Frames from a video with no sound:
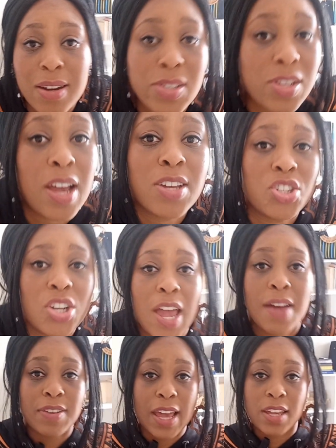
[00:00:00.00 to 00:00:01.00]
as long as you
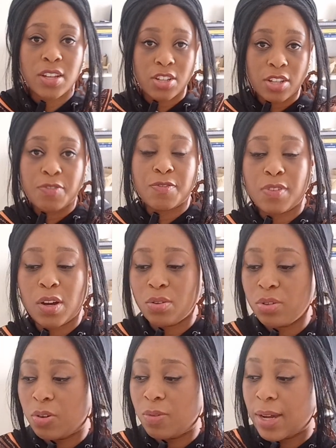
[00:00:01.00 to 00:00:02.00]
have like a good phone
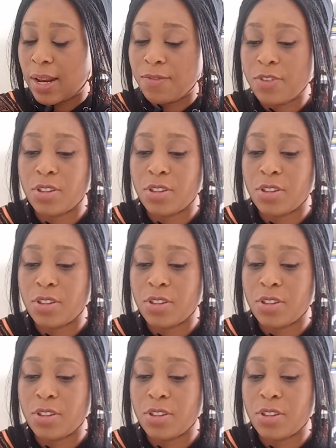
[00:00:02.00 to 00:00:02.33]
or whatever